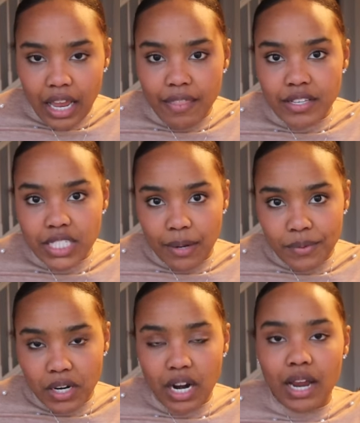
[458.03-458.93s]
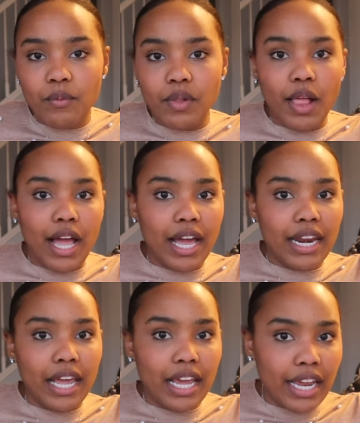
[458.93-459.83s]
In the summer, I will
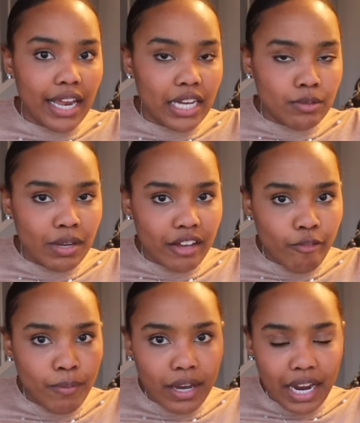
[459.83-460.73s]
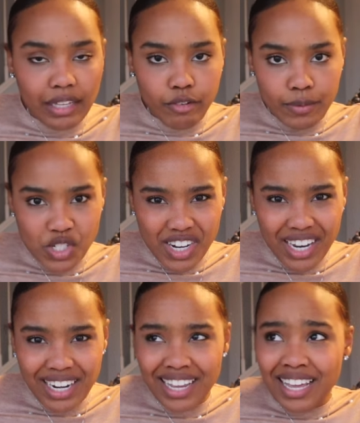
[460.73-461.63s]
add a SPF, but I live in
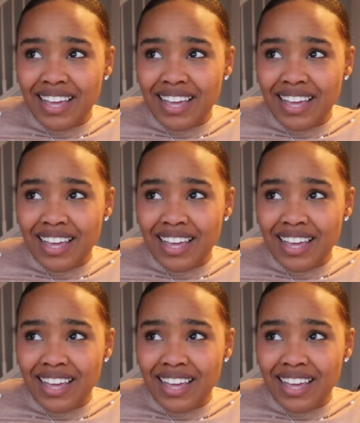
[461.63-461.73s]
Michigan.